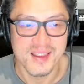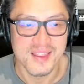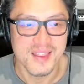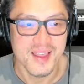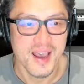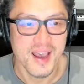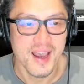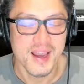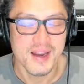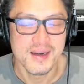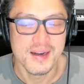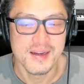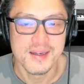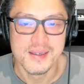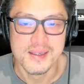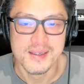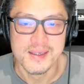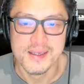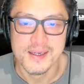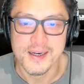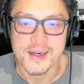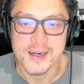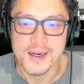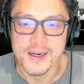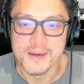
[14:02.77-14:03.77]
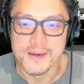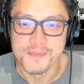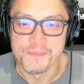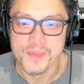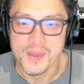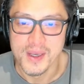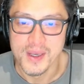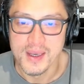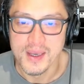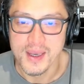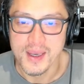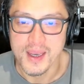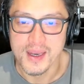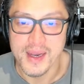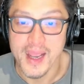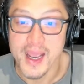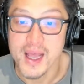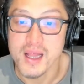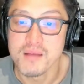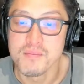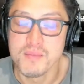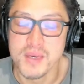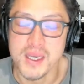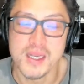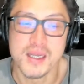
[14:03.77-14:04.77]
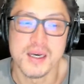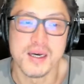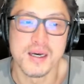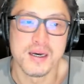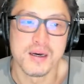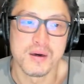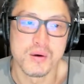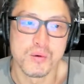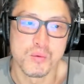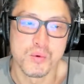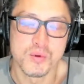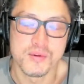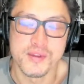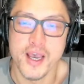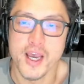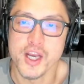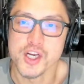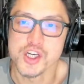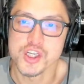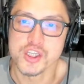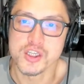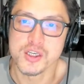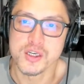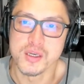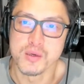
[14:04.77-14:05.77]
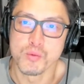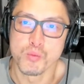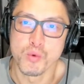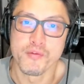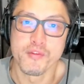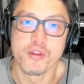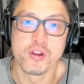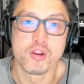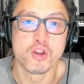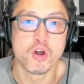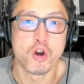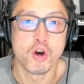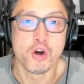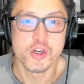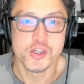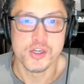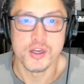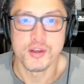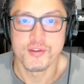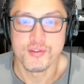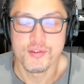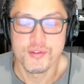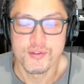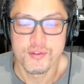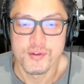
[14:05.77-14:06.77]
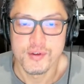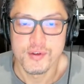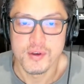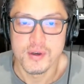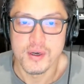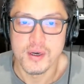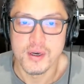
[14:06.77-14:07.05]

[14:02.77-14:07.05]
that. And Alameda was actually one of the largest